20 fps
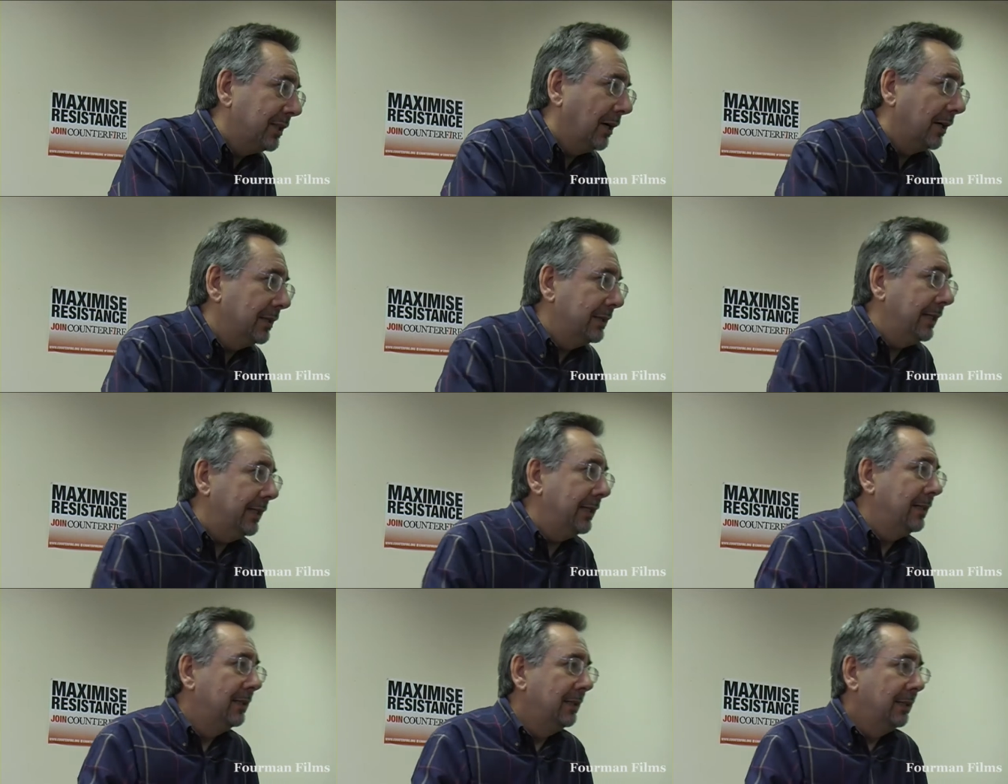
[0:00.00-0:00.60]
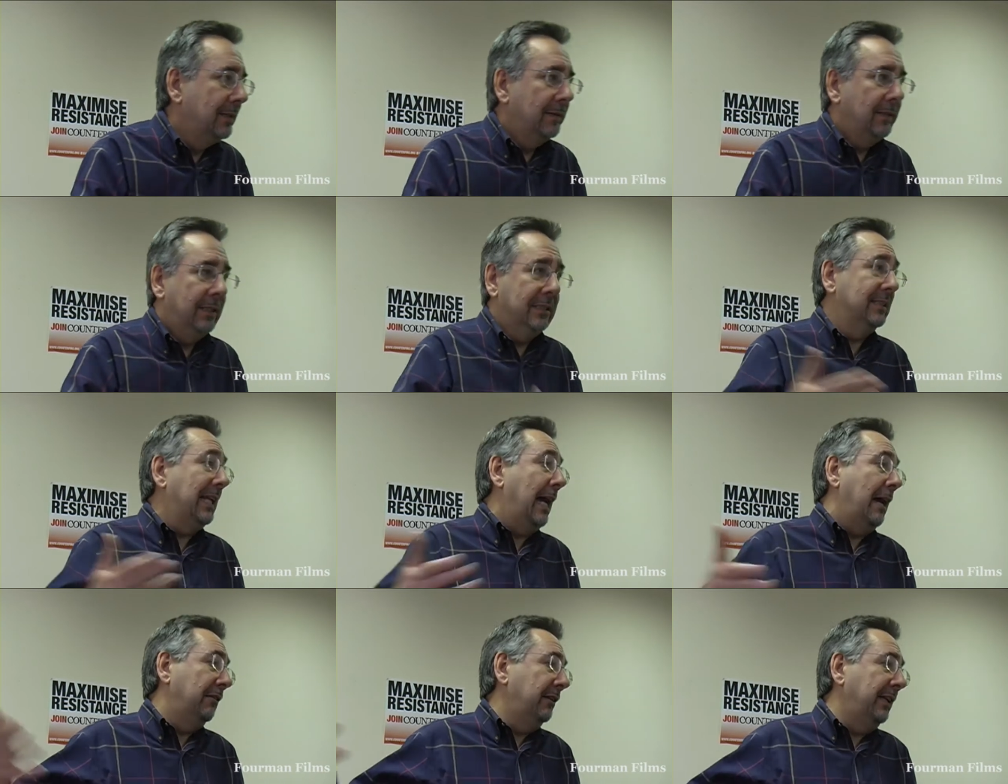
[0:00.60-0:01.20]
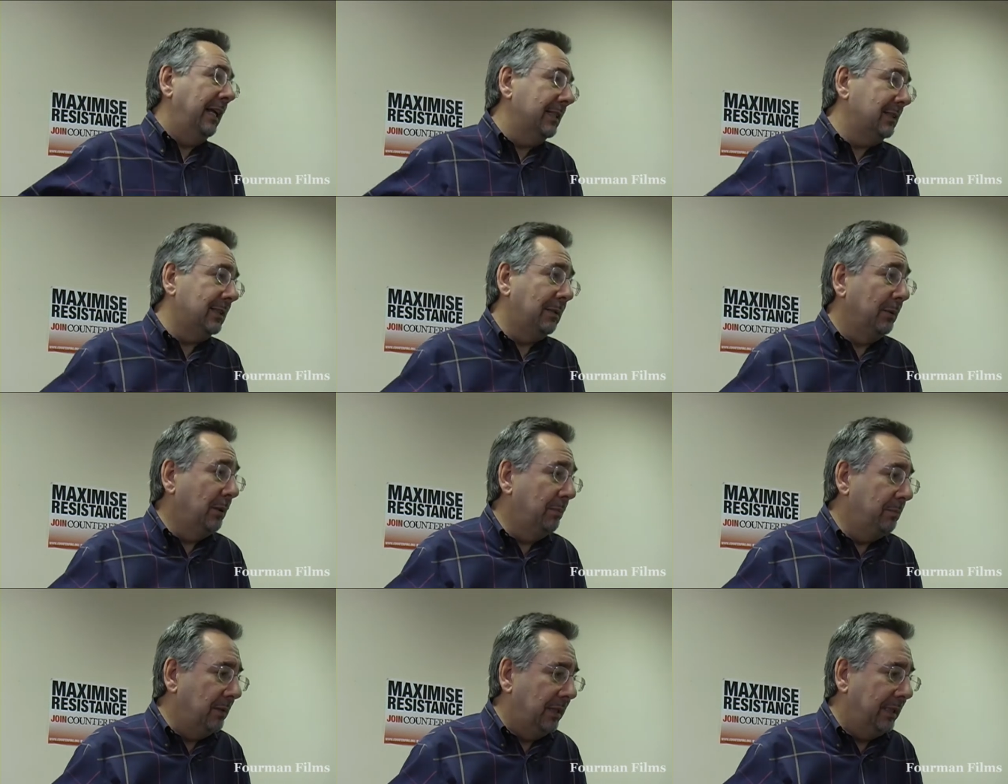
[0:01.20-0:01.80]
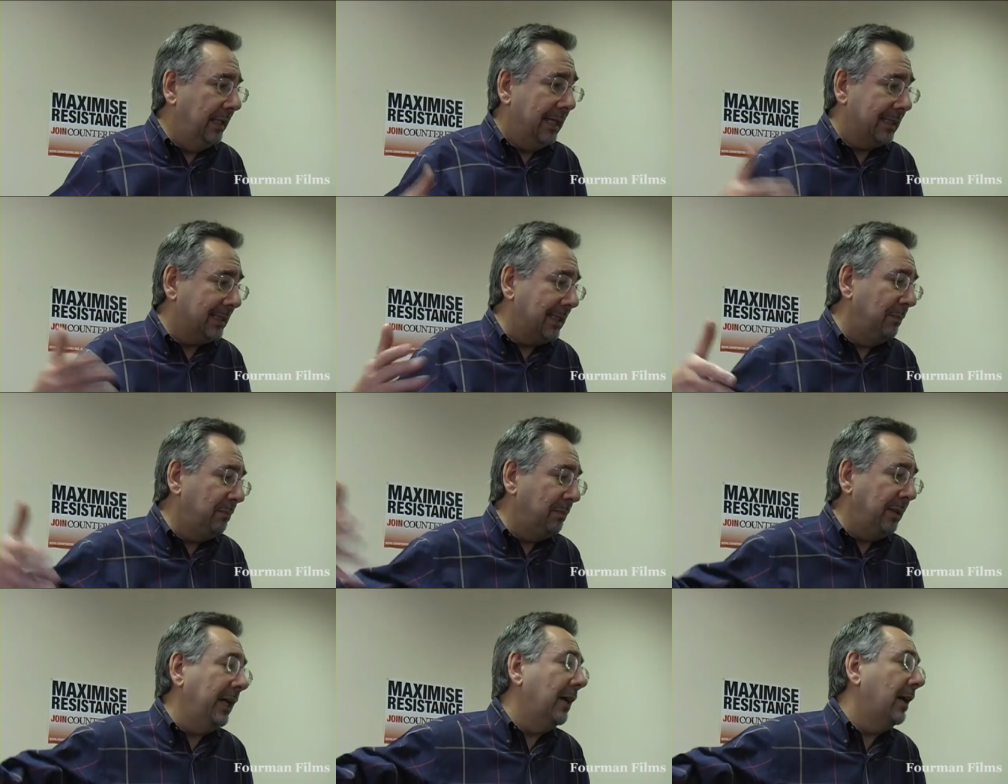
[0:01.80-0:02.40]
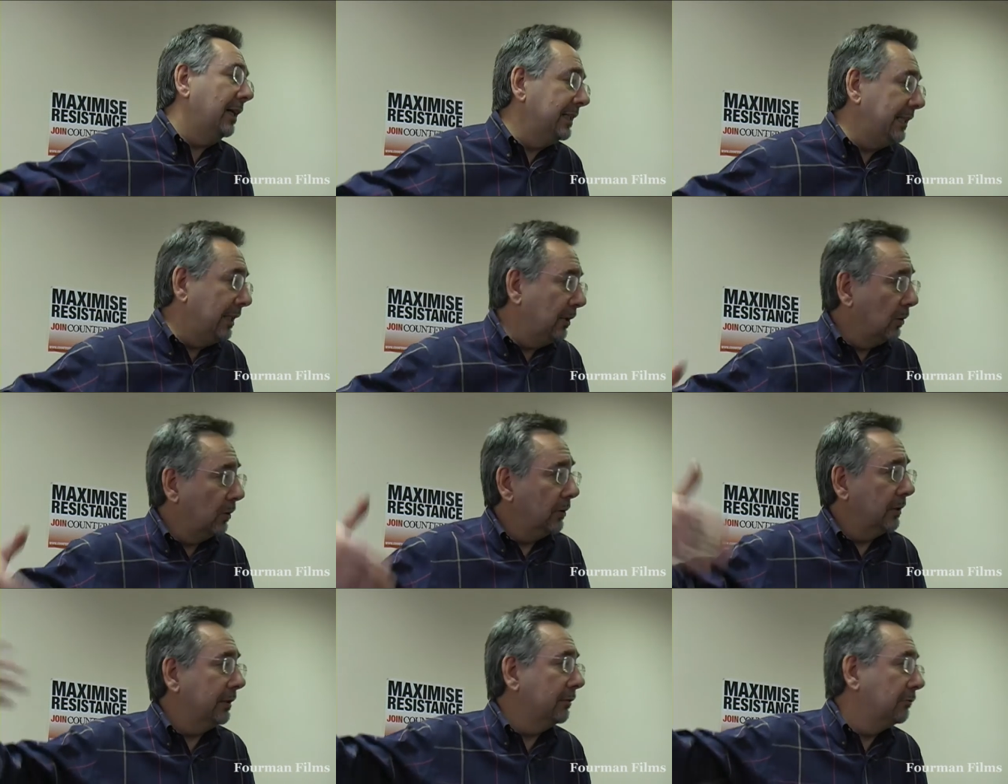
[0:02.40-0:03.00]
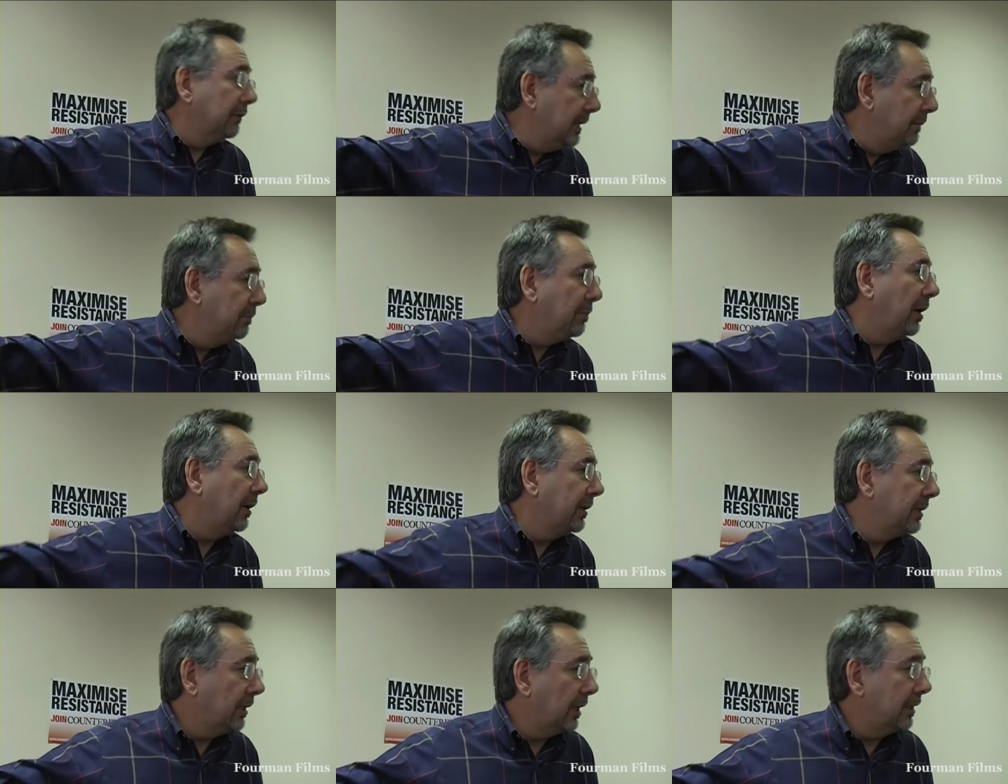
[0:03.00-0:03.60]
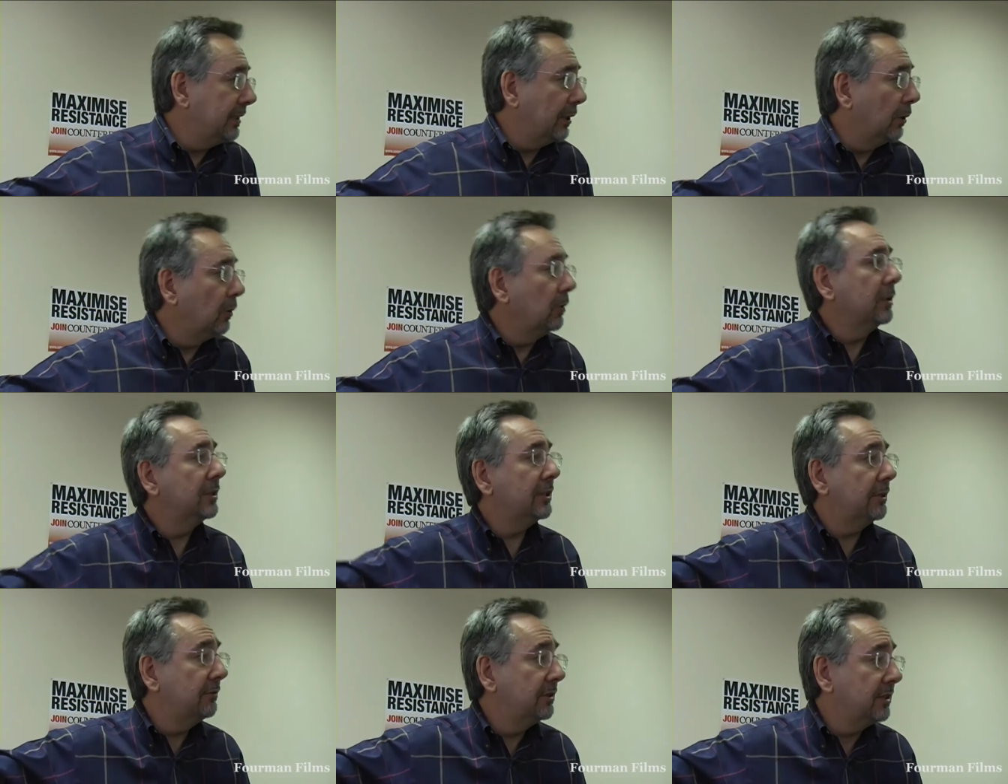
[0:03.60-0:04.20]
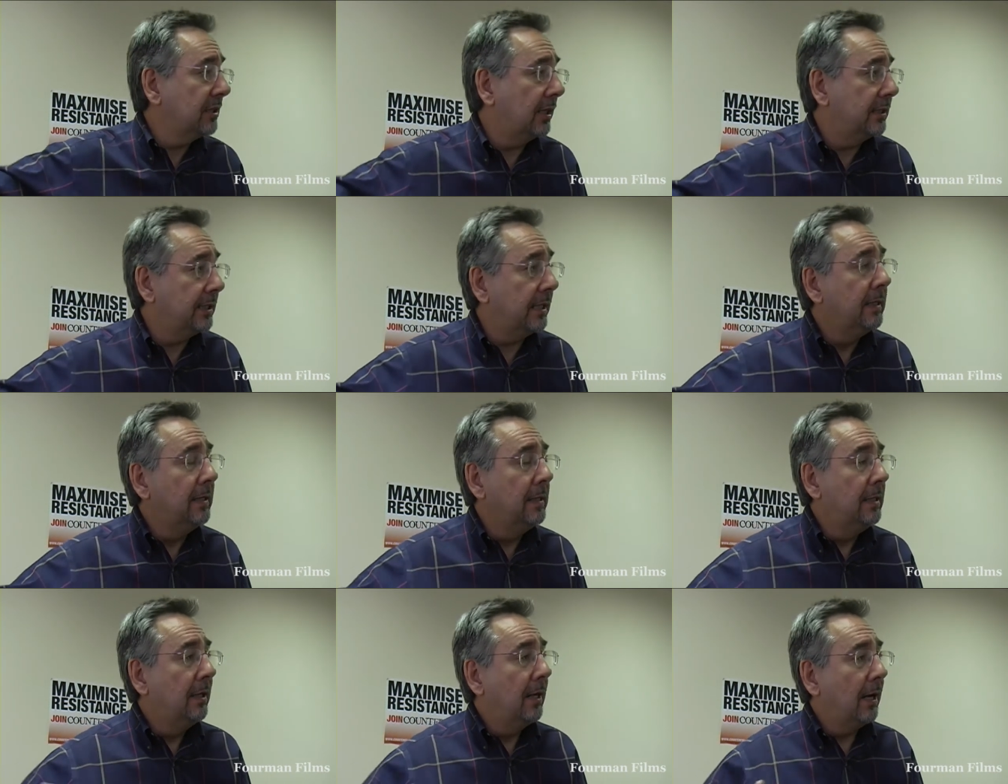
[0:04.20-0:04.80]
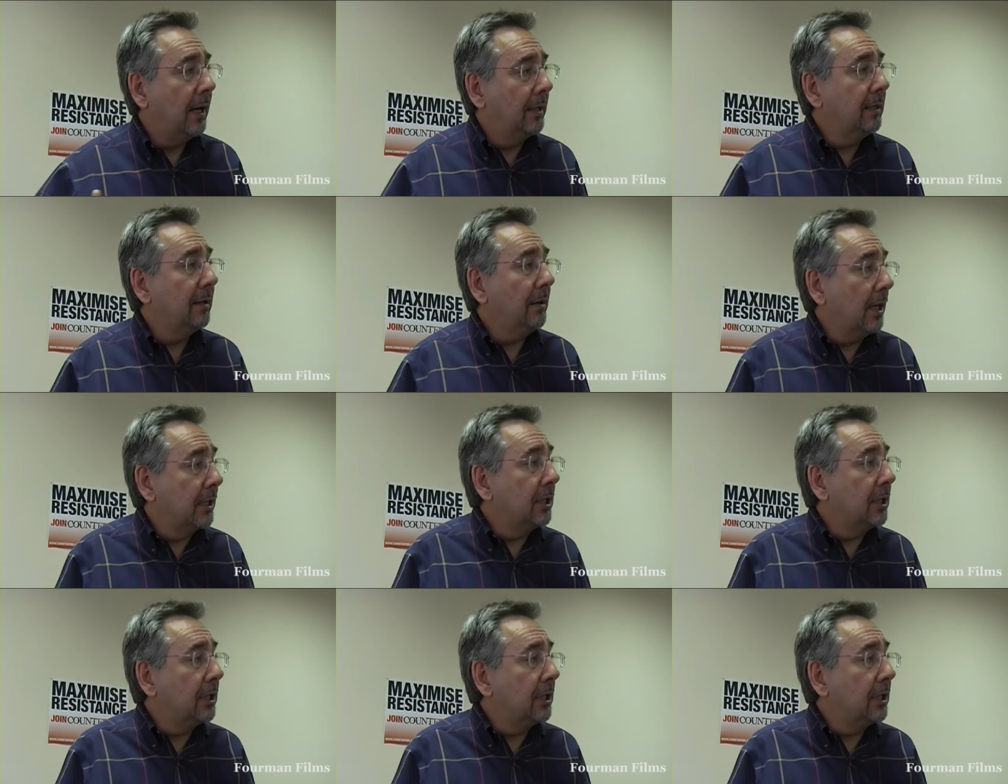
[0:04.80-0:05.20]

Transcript: idea? Is now the SNP idea, or the Green Party idea, or the Syriza idea?